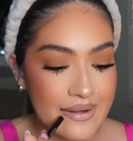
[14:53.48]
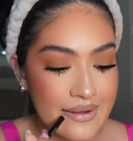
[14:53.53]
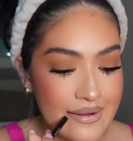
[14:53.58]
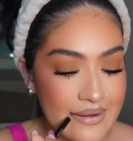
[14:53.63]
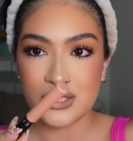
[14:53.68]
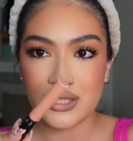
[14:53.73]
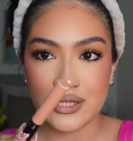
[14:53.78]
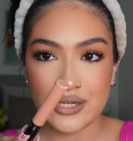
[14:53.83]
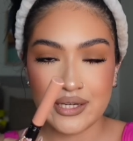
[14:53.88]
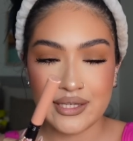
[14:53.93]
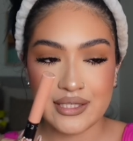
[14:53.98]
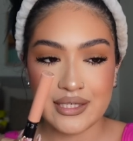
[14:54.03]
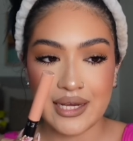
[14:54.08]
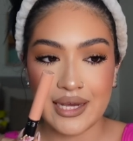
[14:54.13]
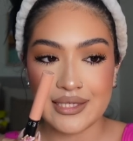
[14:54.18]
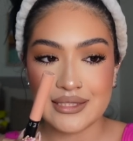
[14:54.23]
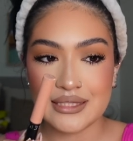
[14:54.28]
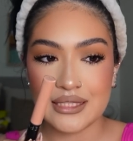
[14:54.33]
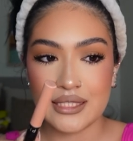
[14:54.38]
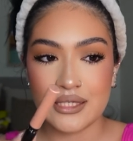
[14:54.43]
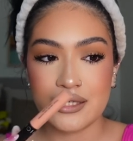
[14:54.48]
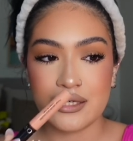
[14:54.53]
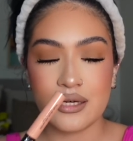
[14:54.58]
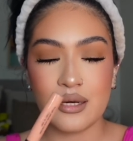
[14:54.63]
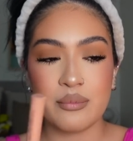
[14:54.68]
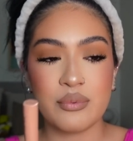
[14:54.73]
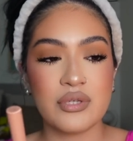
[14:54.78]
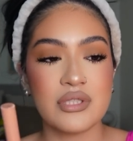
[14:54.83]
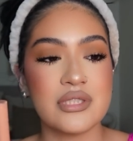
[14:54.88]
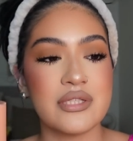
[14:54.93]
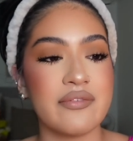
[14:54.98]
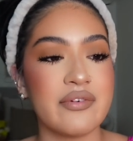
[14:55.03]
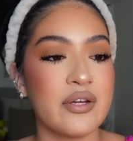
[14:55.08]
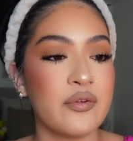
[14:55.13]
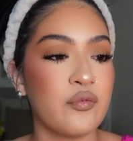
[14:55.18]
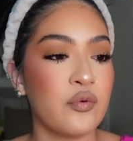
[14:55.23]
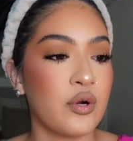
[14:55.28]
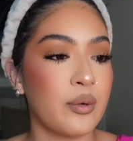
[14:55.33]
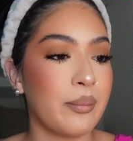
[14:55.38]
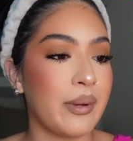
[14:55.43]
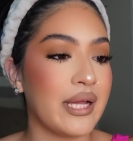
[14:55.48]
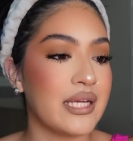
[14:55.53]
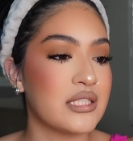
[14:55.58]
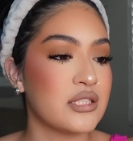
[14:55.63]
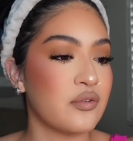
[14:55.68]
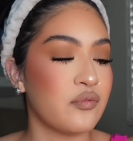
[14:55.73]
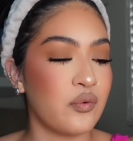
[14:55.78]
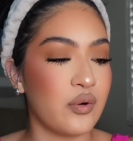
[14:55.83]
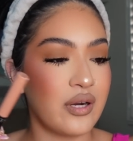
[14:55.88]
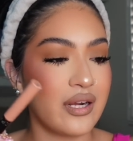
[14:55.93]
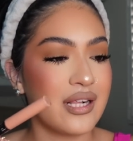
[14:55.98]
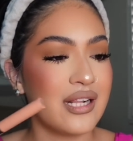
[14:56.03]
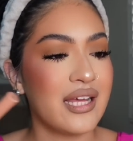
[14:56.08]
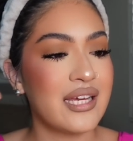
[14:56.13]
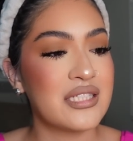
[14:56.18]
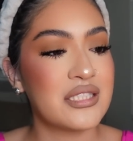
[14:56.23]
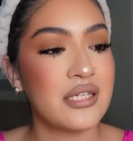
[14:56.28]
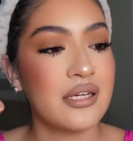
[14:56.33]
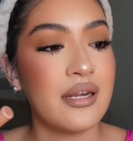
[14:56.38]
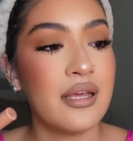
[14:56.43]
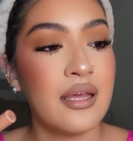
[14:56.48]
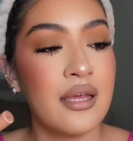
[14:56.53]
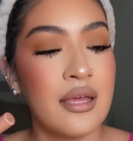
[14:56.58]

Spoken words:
Yesterday, I did number 74 by Sephora Collection.